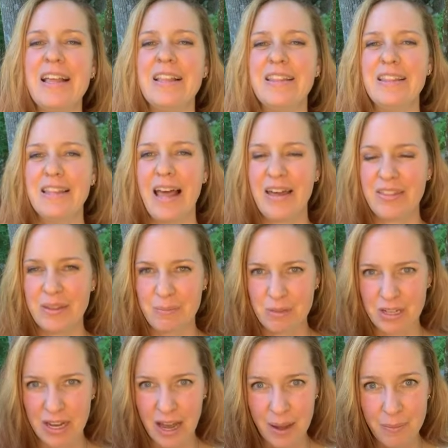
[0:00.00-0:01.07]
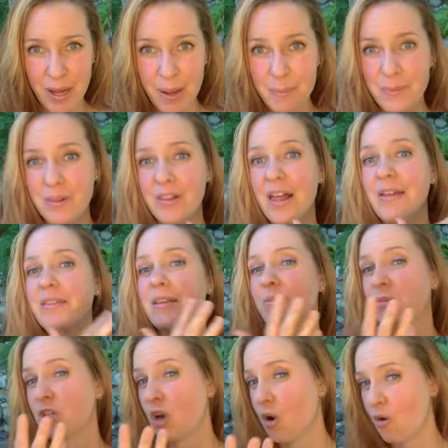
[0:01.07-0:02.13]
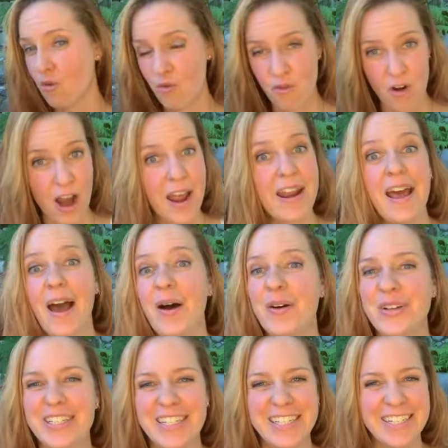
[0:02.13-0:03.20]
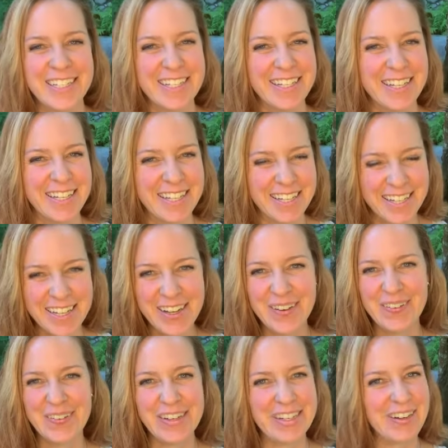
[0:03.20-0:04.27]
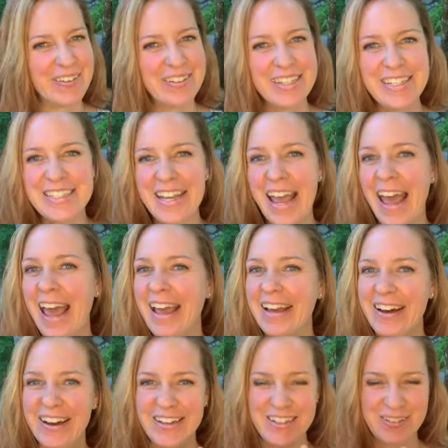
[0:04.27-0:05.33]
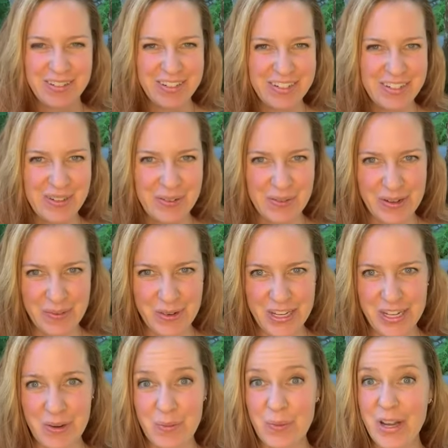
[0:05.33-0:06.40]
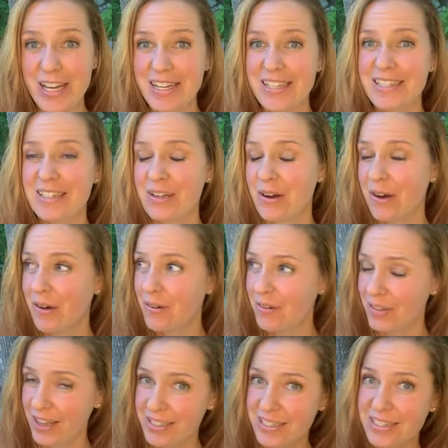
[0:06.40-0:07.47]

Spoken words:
Let them come up, let them go right out. We don't need to hang on to it, do we? We can witness and go, oh, that's